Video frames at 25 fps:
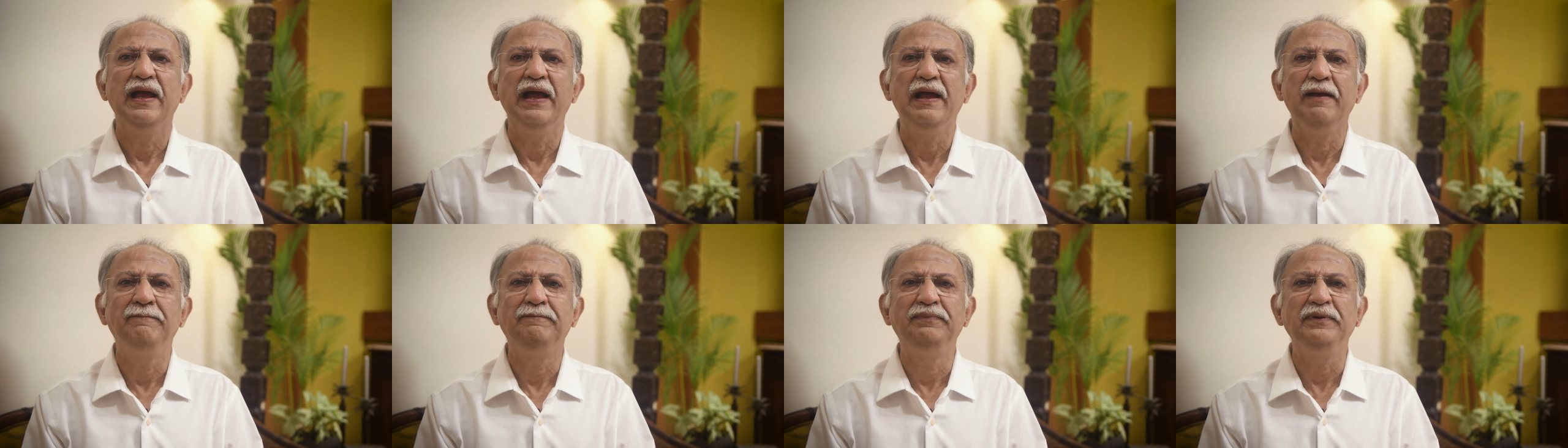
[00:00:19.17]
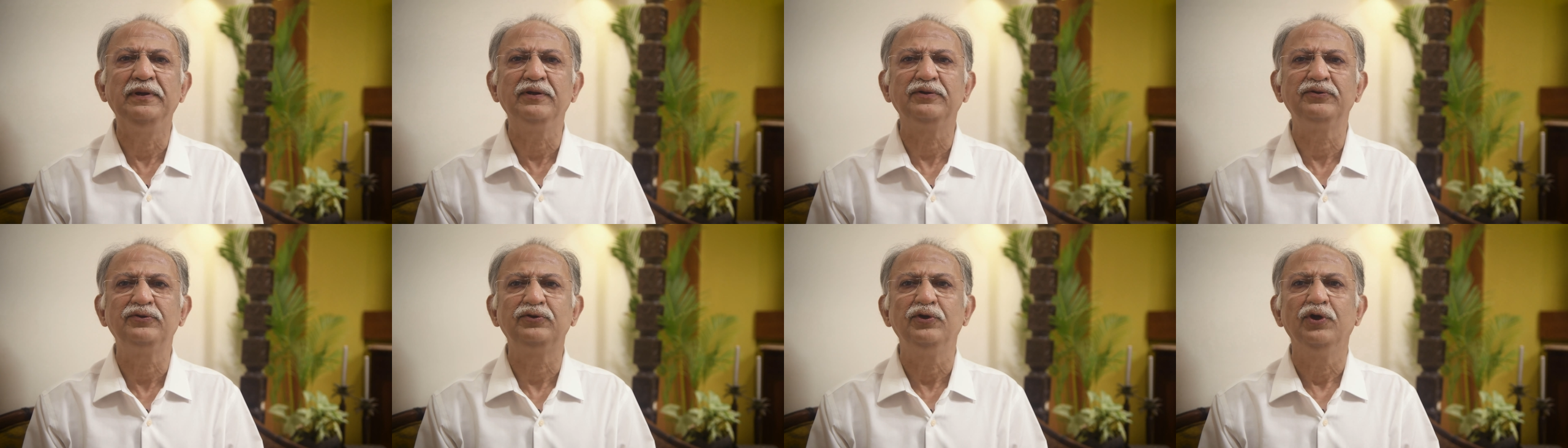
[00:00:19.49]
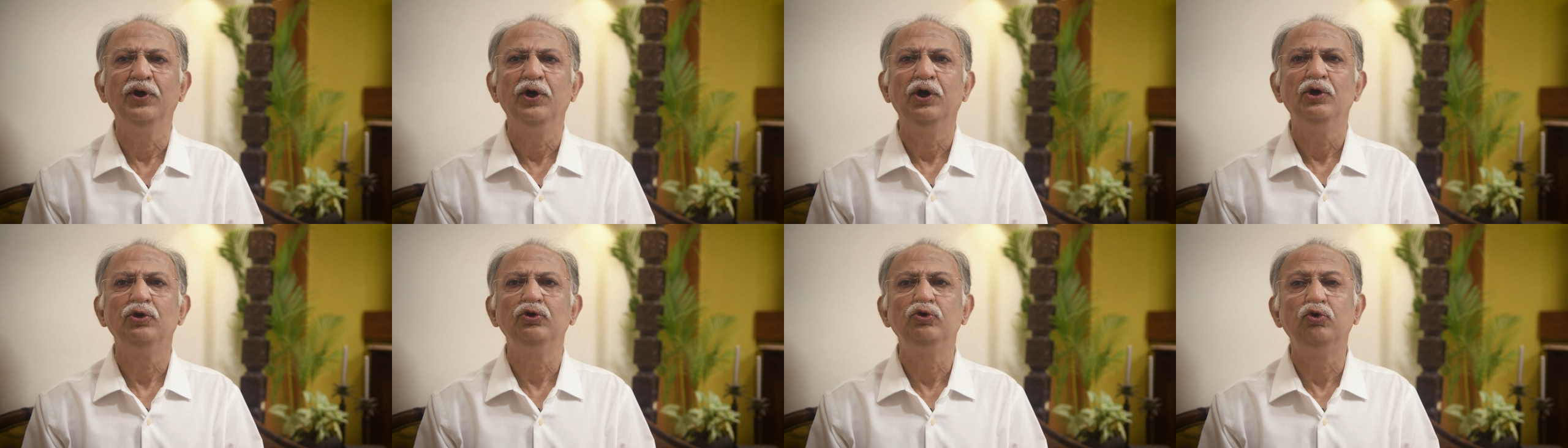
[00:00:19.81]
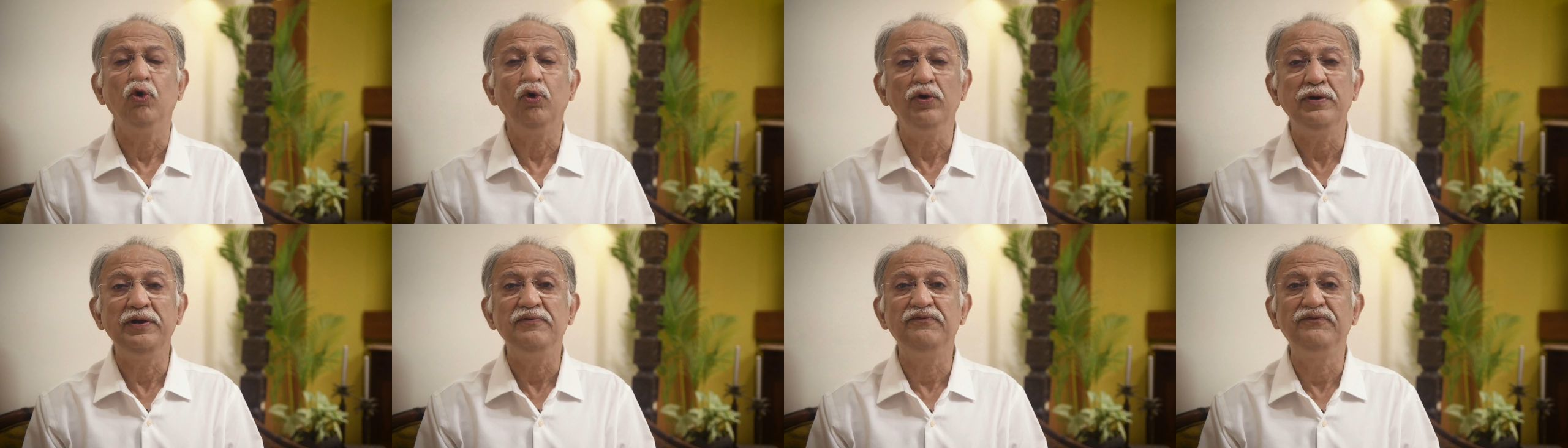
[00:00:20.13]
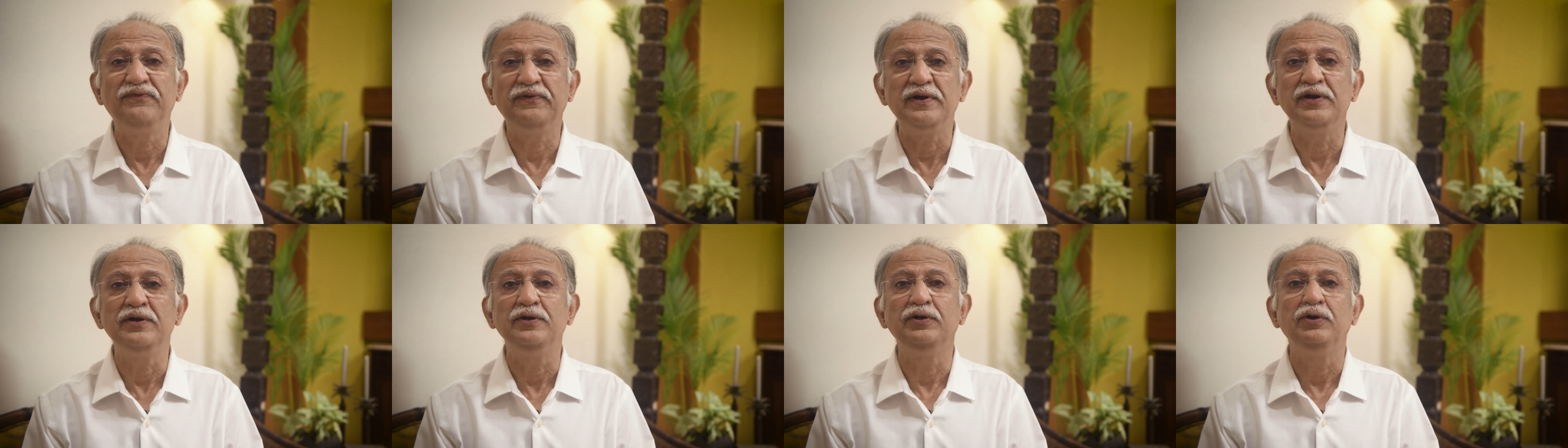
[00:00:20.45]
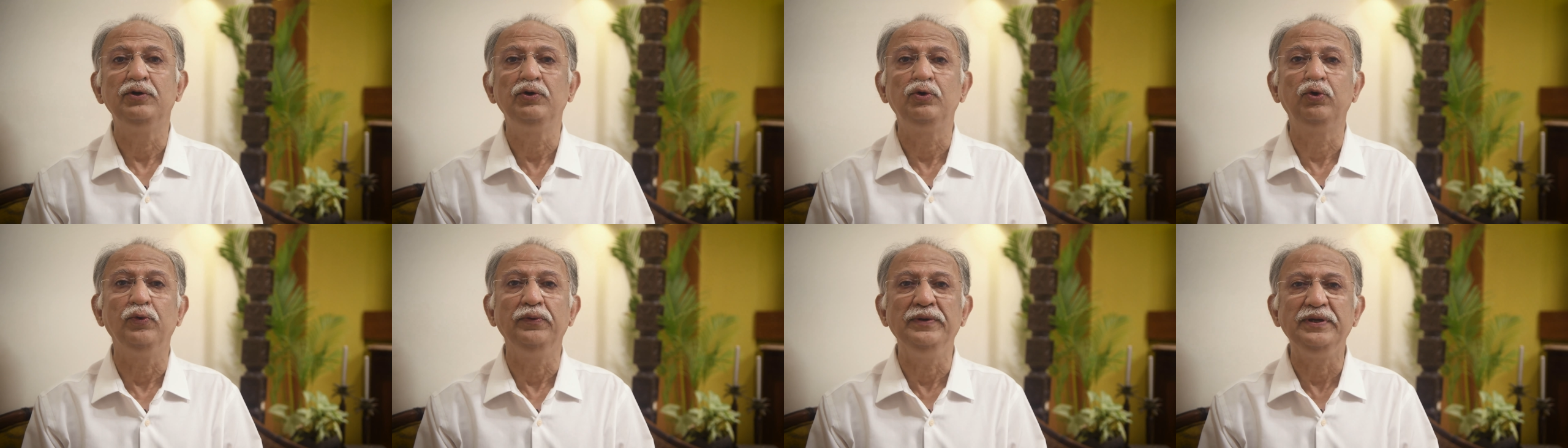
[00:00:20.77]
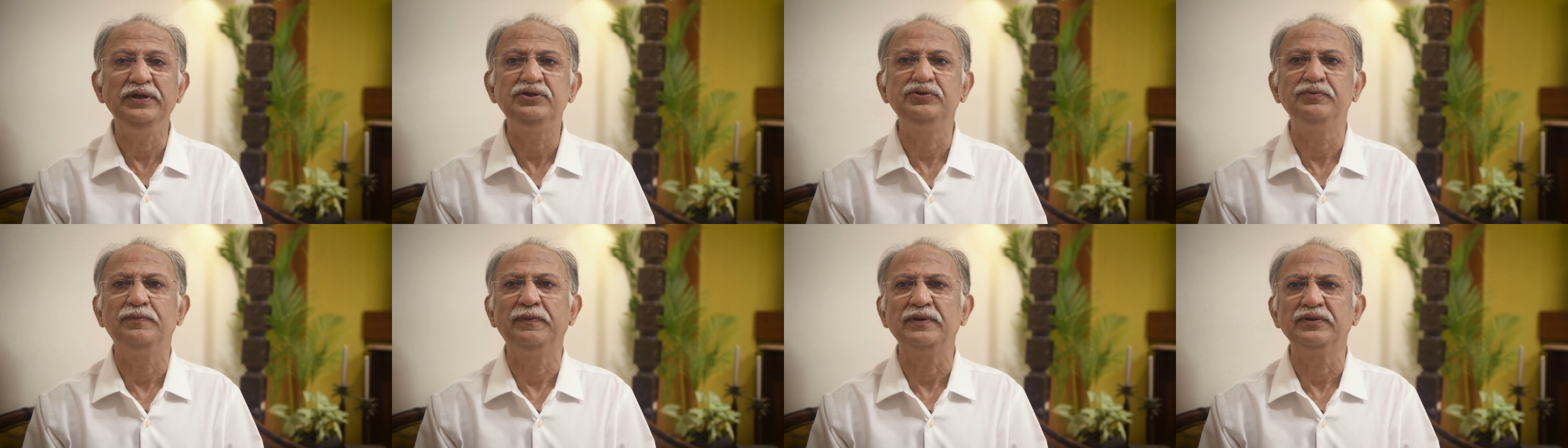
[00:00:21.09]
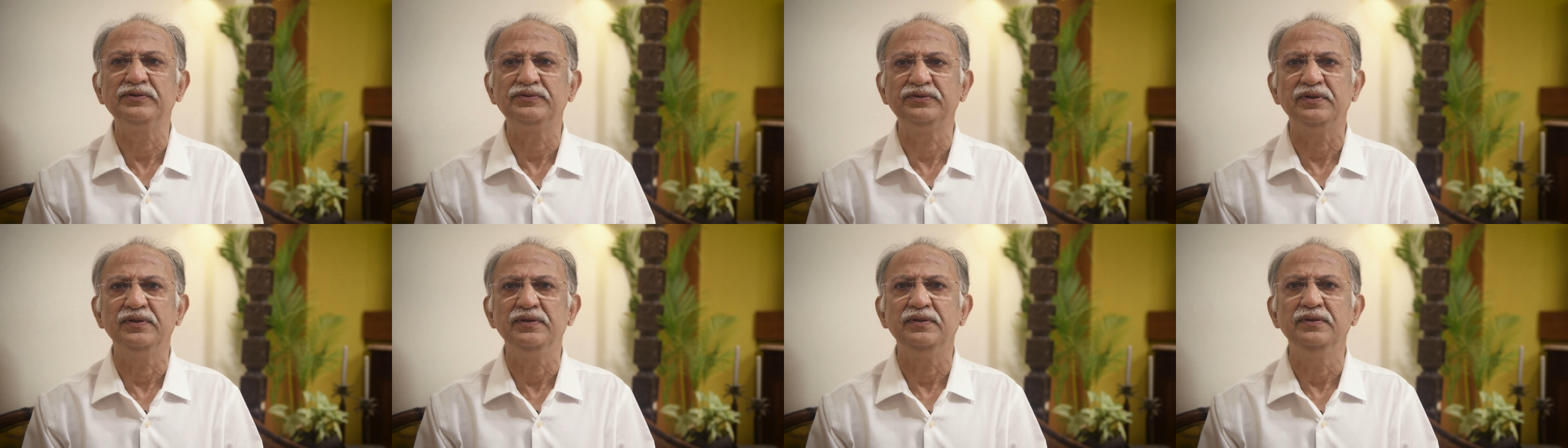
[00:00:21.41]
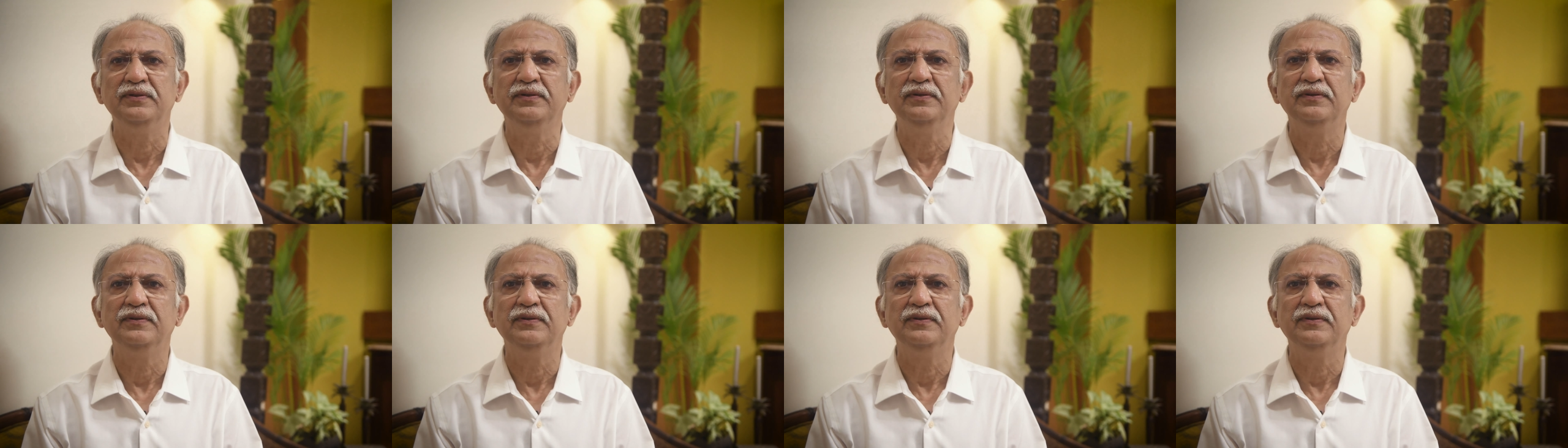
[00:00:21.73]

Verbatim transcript: appears so different to each person.